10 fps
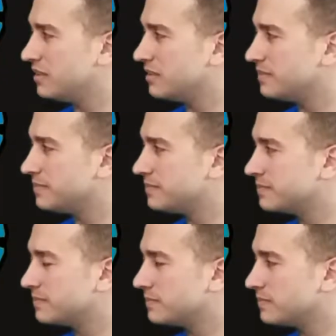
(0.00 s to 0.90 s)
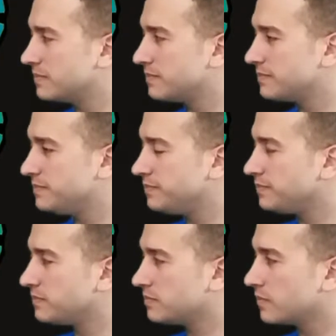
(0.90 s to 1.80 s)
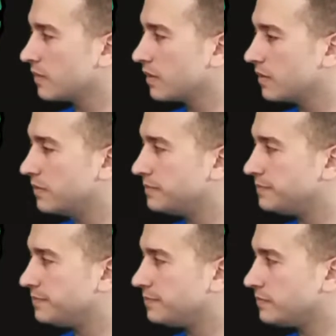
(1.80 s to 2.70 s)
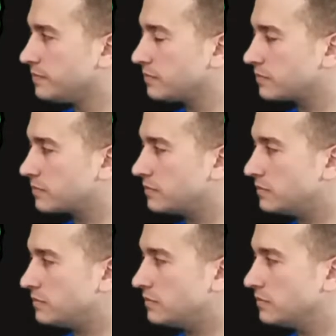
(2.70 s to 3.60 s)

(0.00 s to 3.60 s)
[no speech]